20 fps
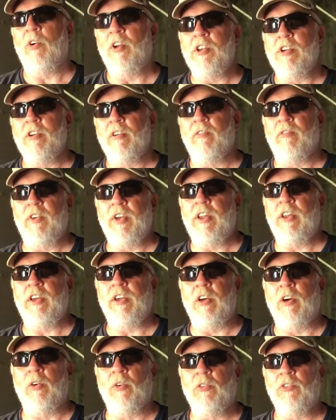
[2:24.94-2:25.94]
one of your
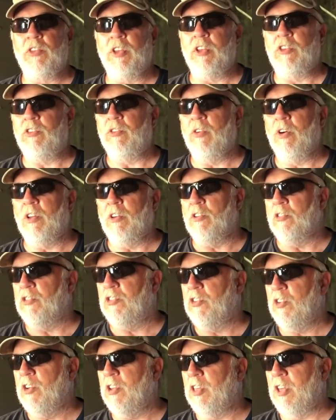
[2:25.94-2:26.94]
videos that you
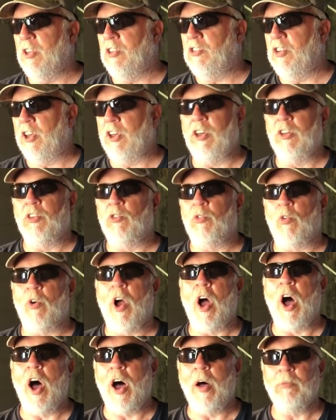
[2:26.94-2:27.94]
understood that chickens were
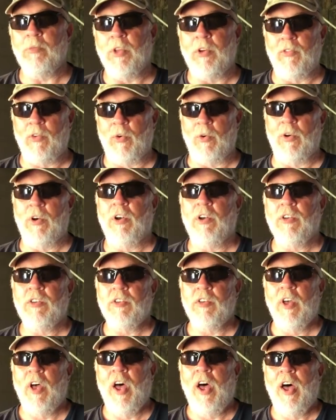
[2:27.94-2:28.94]

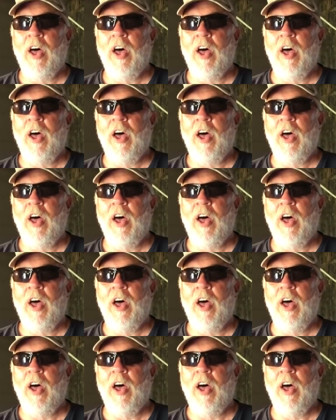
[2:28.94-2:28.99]
omnivores.